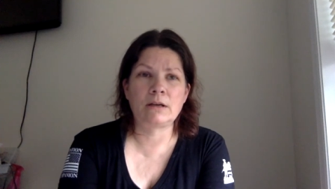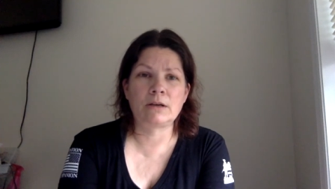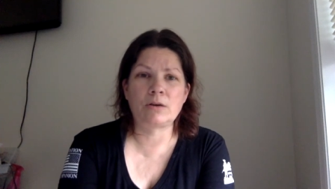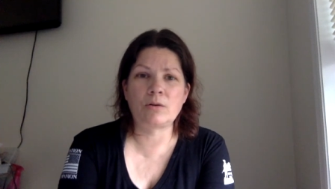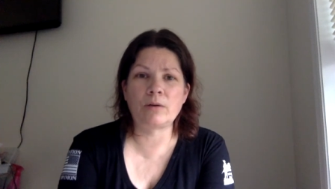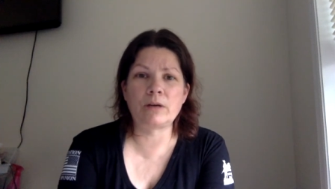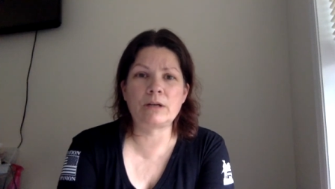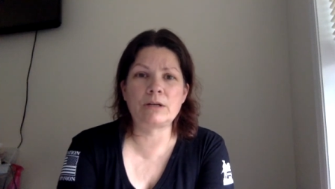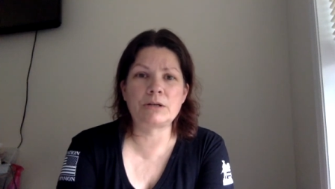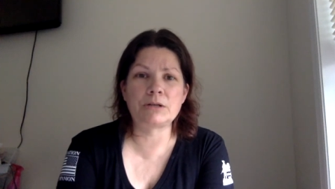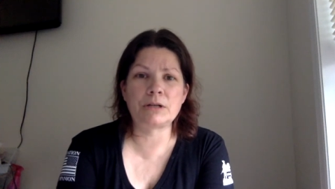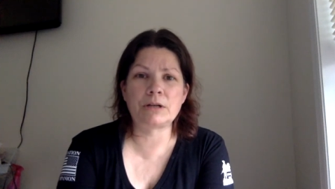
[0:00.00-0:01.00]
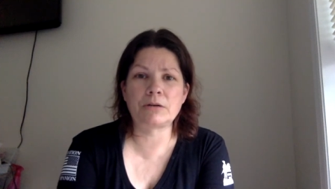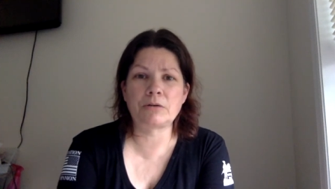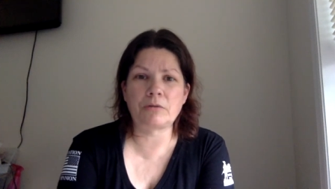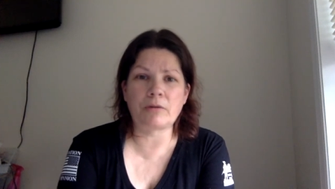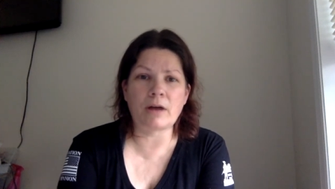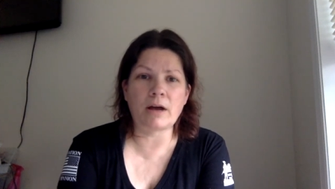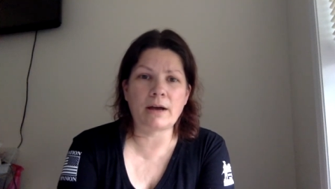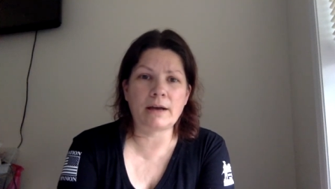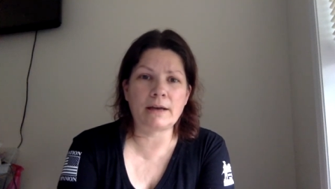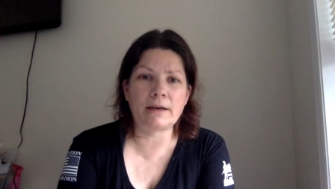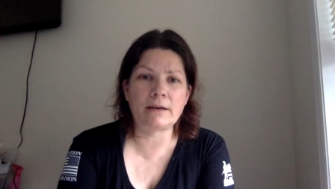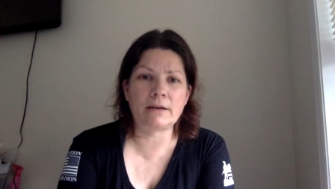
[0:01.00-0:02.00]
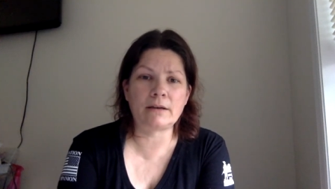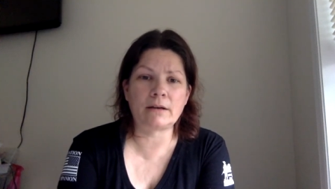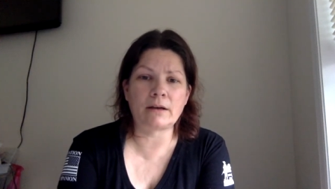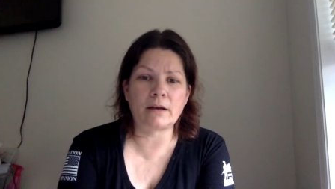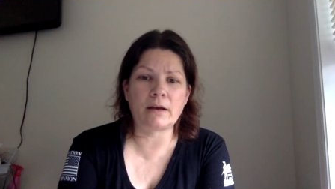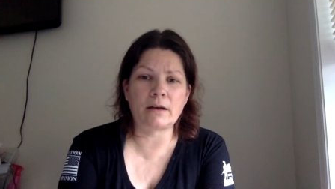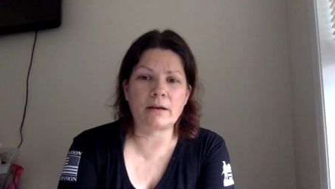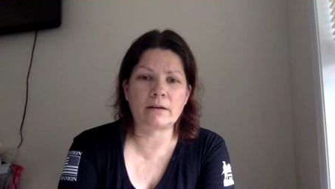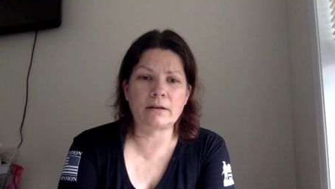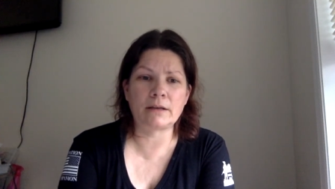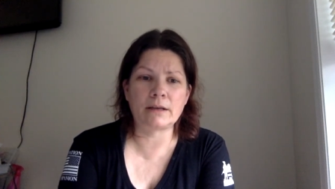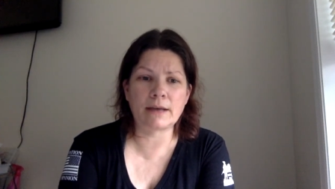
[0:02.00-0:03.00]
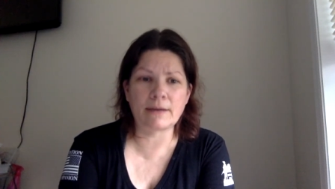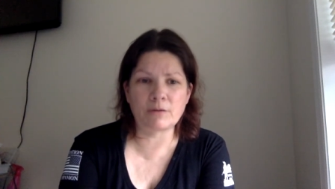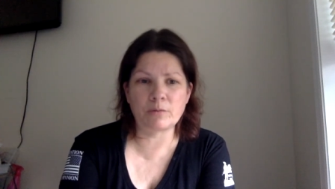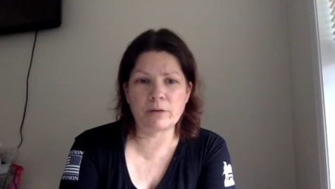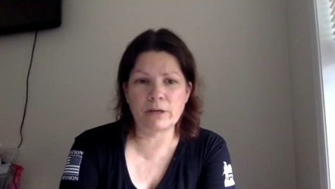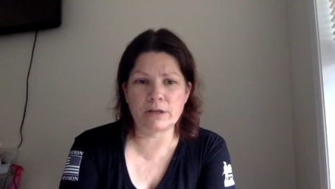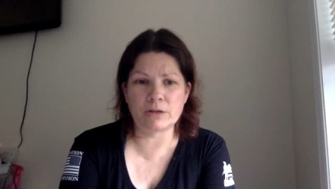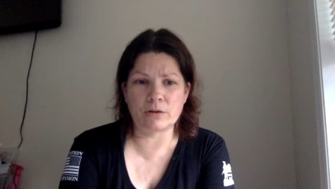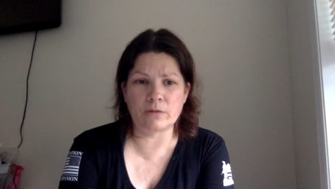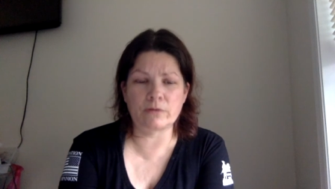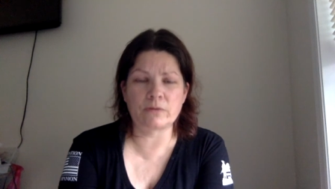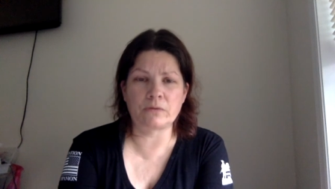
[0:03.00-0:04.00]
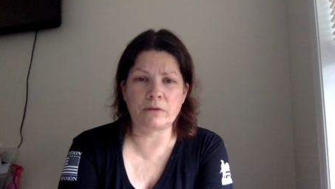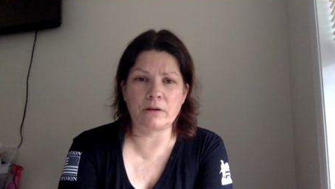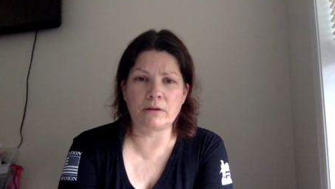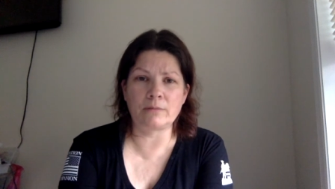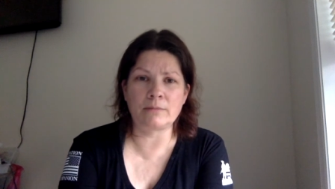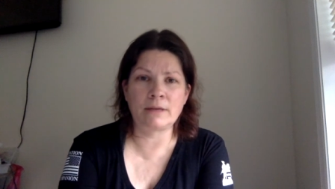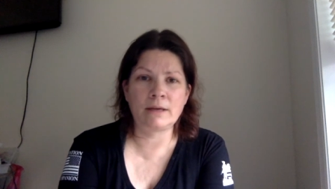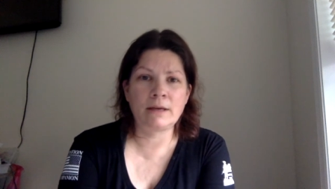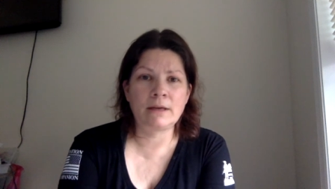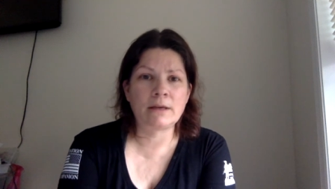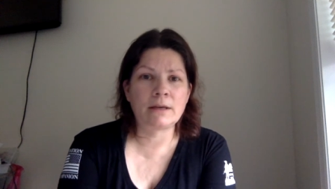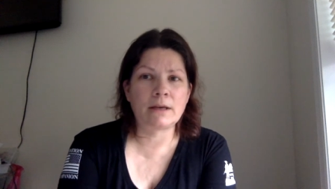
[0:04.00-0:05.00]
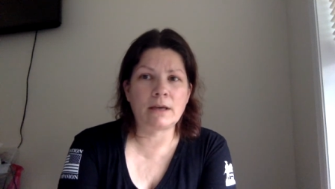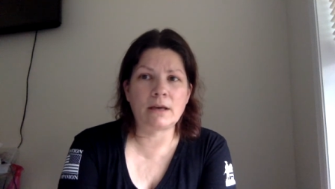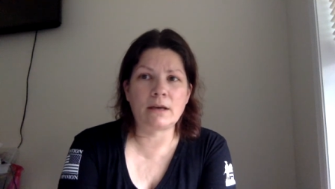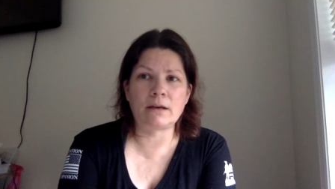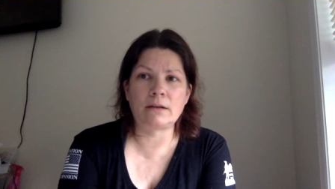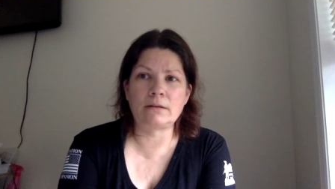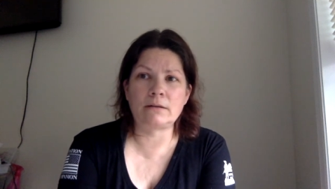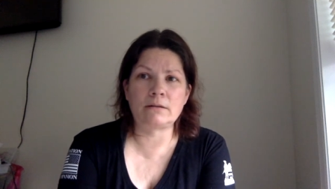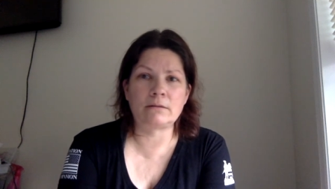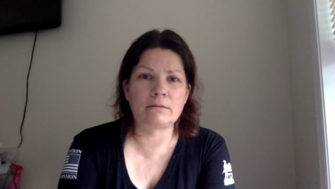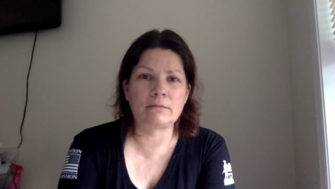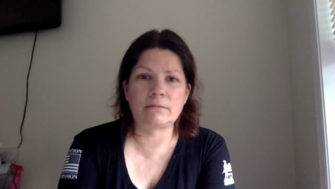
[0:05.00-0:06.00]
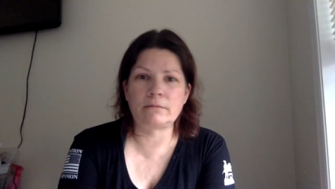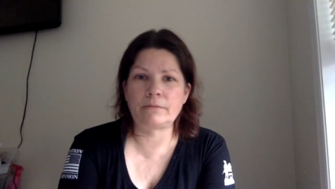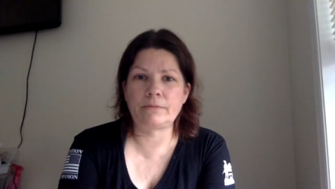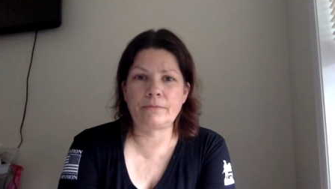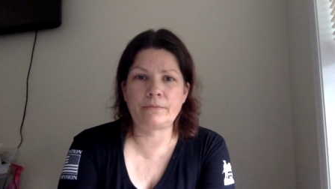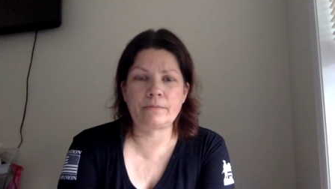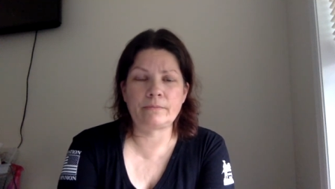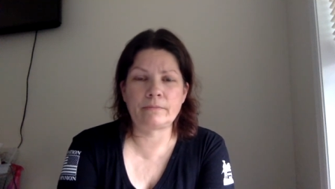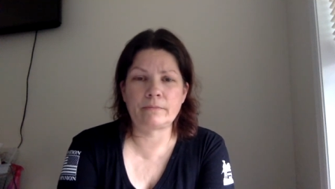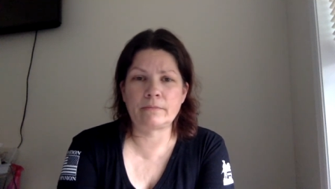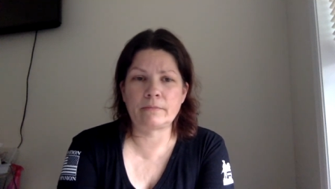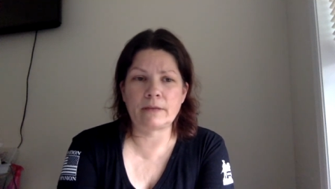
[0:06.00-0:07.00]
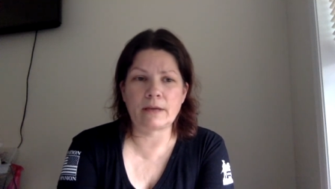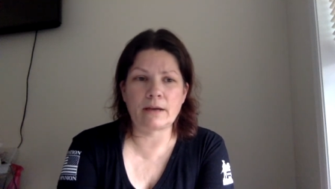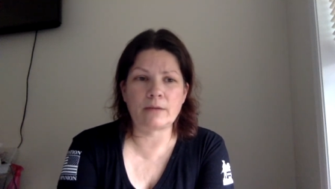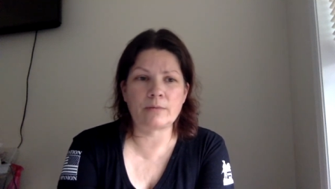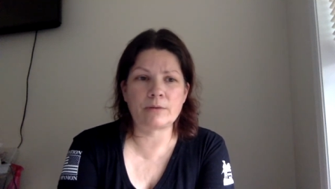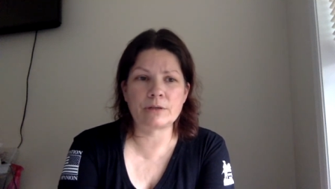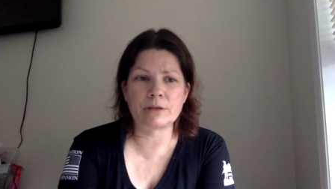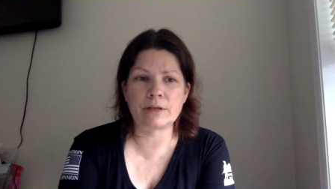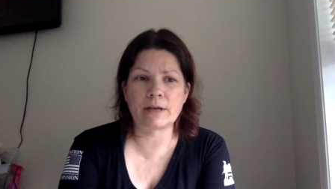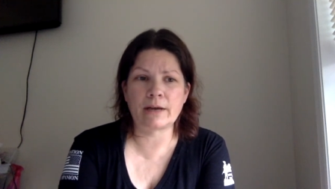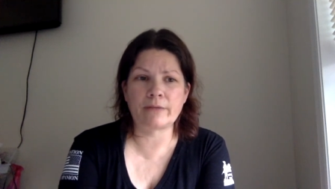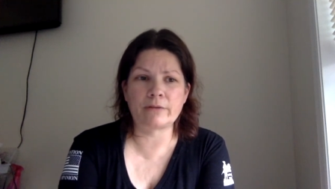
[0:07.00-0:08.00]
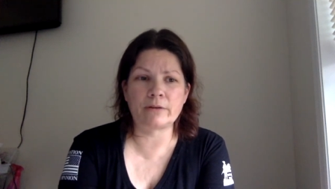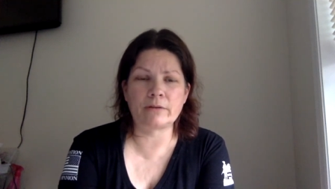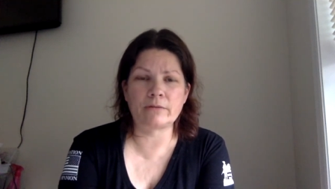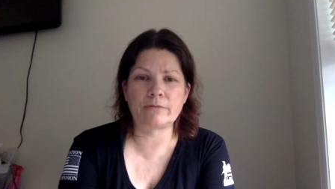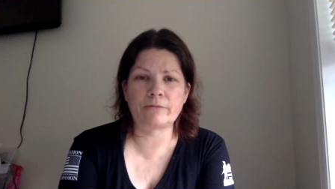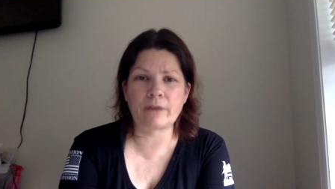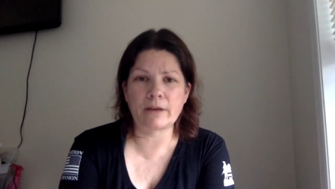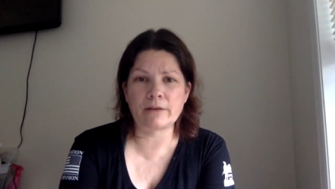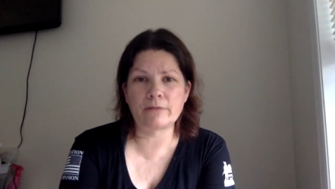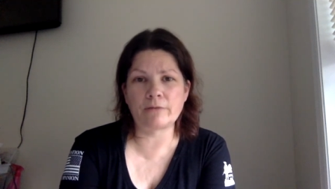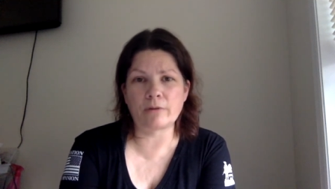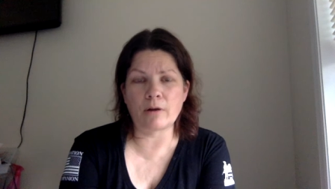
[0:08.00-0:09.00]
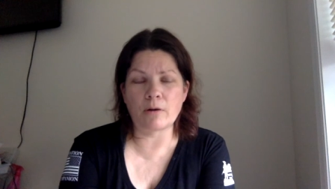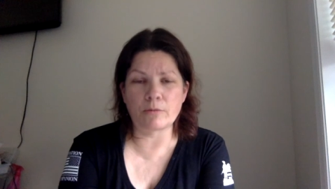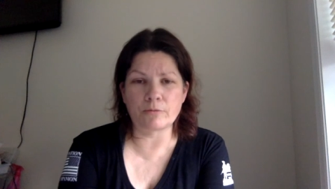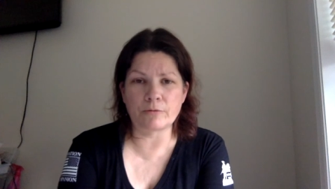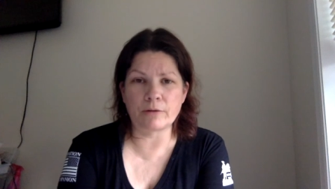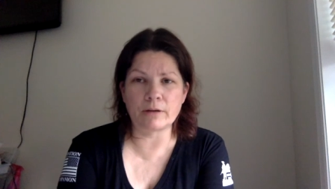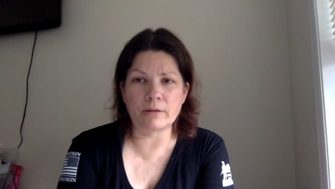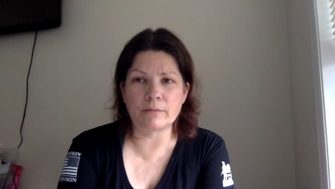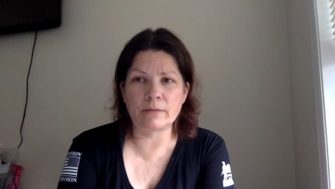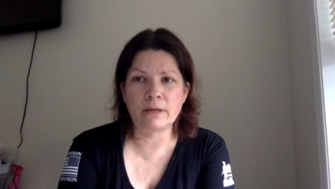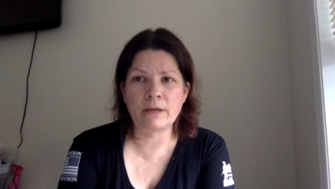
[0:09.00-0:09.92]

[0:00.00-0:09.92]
cringe and cry. I think everybody deserves freedom, and yeah, we shouldn't have to fight for our own freedom.